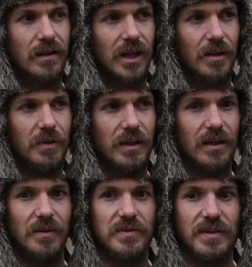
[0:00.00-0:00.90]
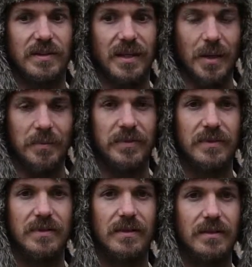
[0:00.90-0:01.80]
coming here was an
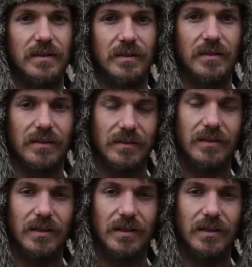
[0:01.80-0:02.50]
attempt to,